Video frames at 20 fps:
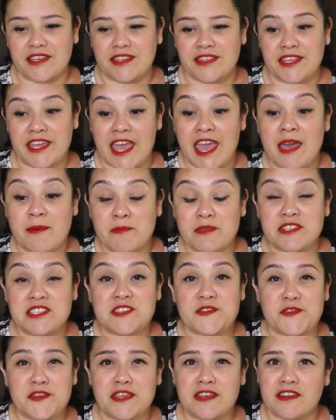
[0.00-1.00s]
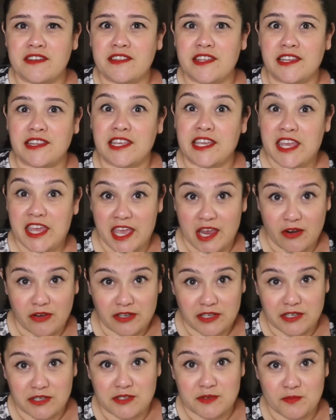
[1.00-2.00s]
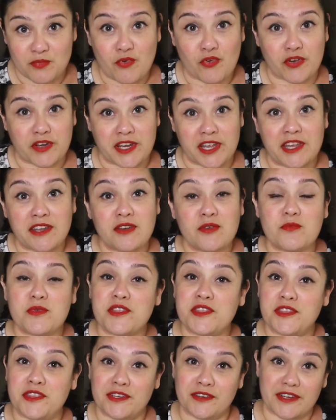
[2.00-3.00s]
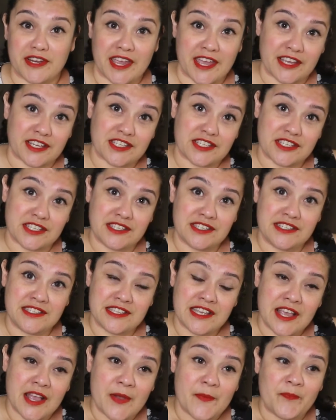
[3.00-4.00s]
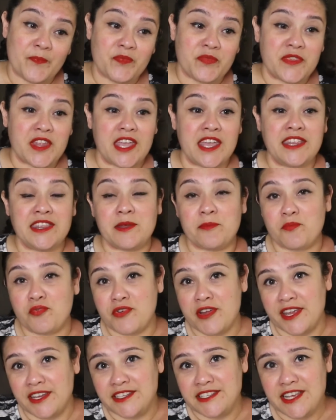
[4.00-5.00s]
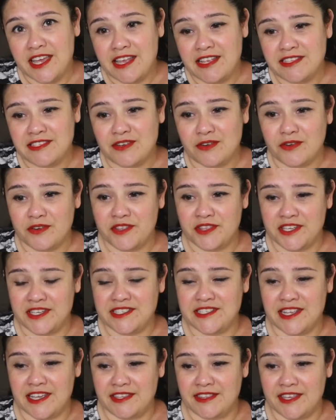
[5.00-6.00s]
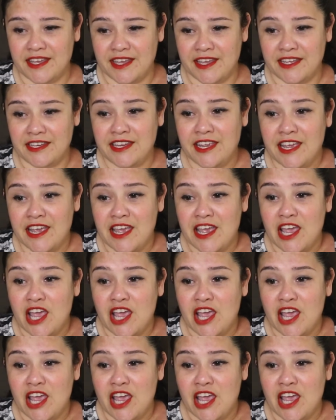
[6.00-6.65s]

the atmosphere that the characters brought in with their actions and the print test or things like that.